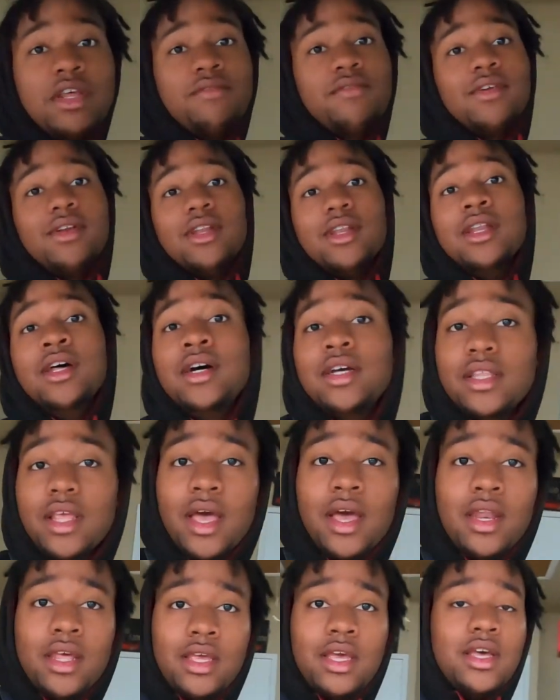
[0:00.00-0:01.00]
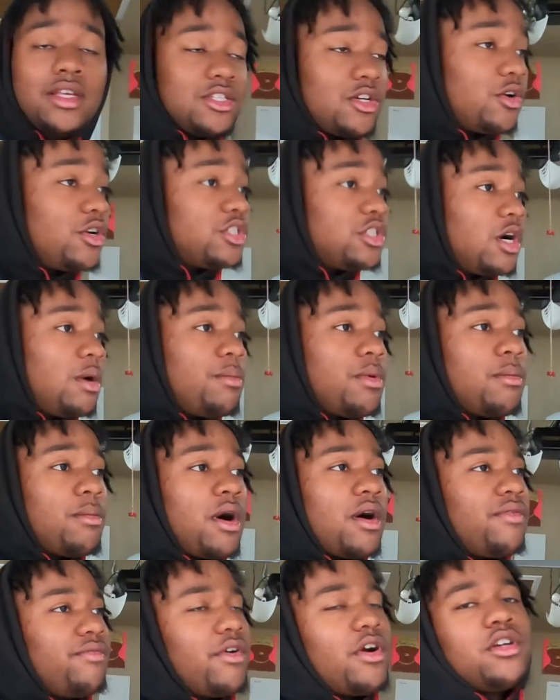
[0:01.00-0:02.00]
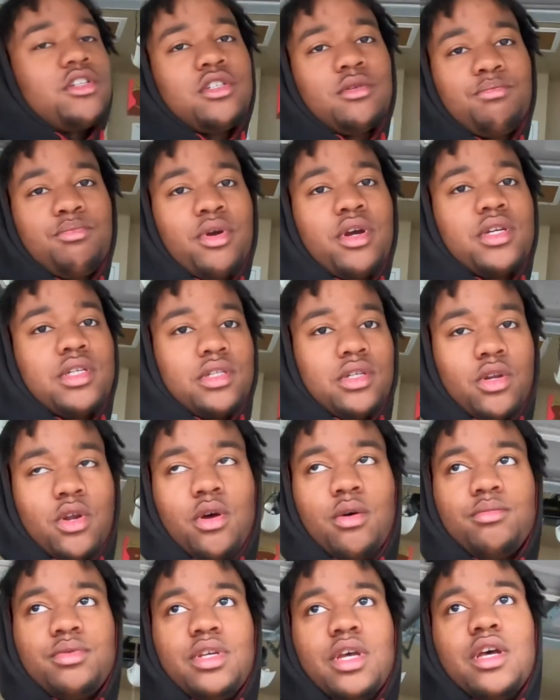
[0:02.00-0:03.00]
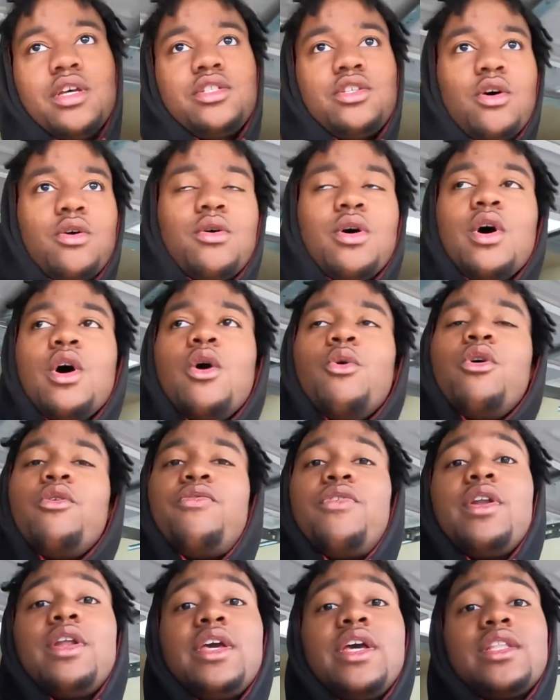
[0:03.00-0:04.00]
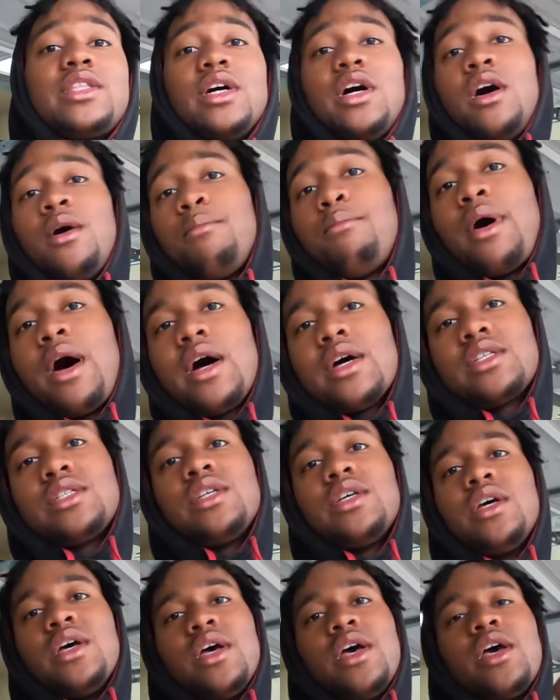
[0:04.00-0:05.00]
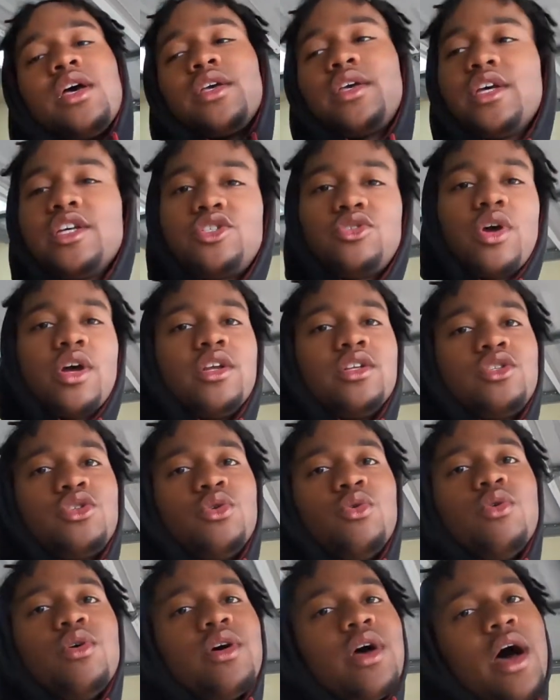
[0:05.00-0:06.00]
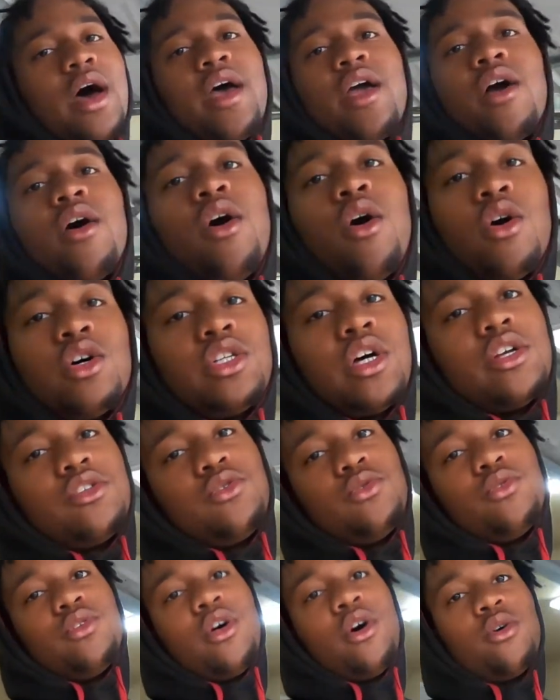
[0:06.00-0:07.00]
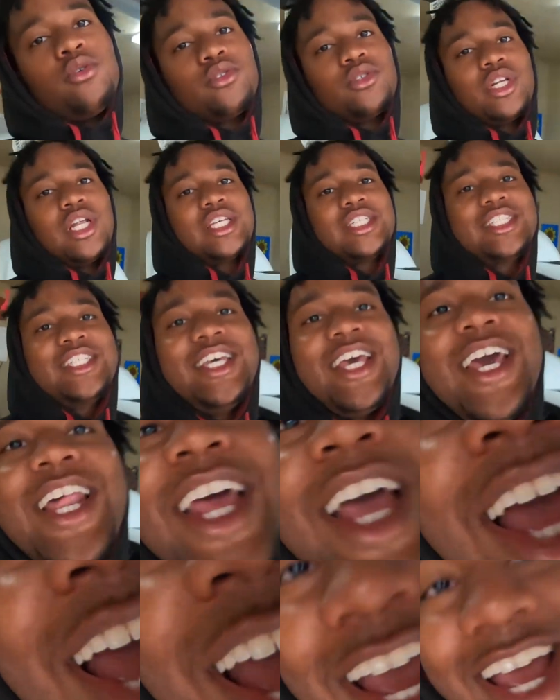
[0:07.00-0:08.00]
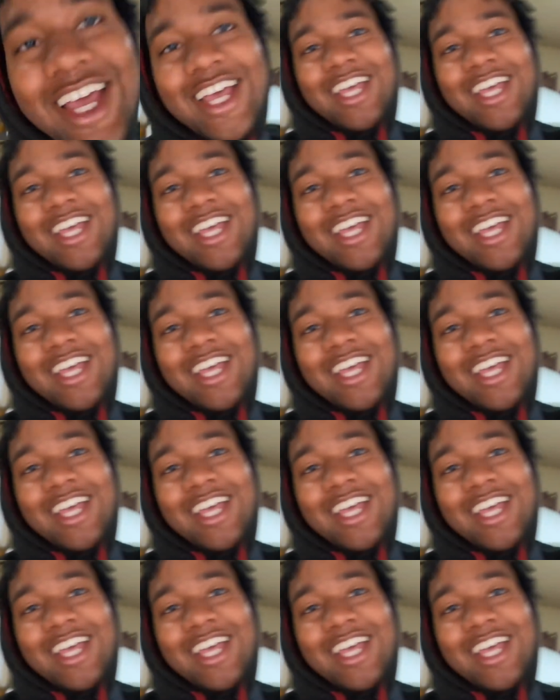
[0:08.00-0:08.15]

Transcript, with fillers: even looked at it yet, so this is gonna be my first impression. You know what I'm saying? So we finna get the unboxing, get straight into it. I ain't gonna hold y'all too long, so let's get it.